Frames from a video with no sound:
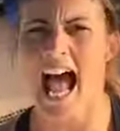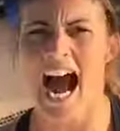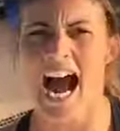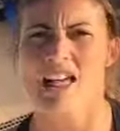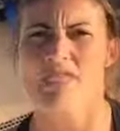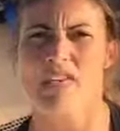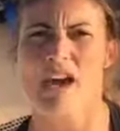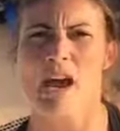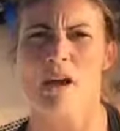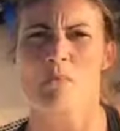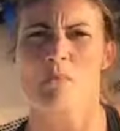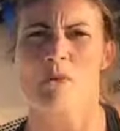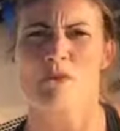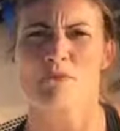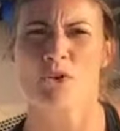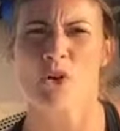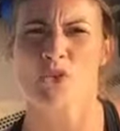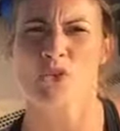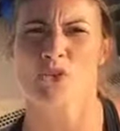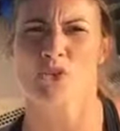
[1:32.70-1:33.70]
And then
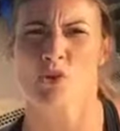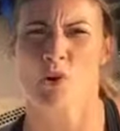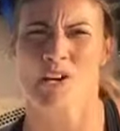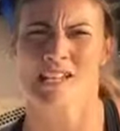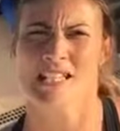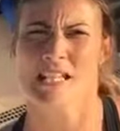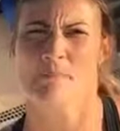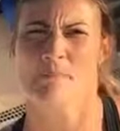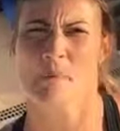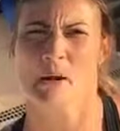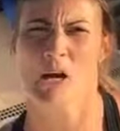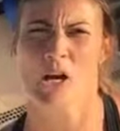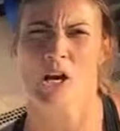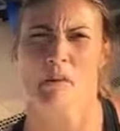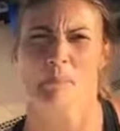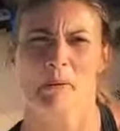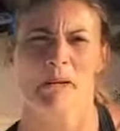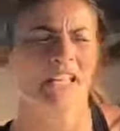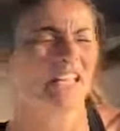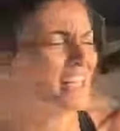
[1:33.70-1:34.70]
we've got the dreaded
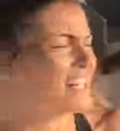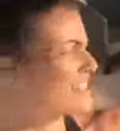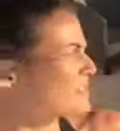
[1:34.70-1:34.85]
burpee.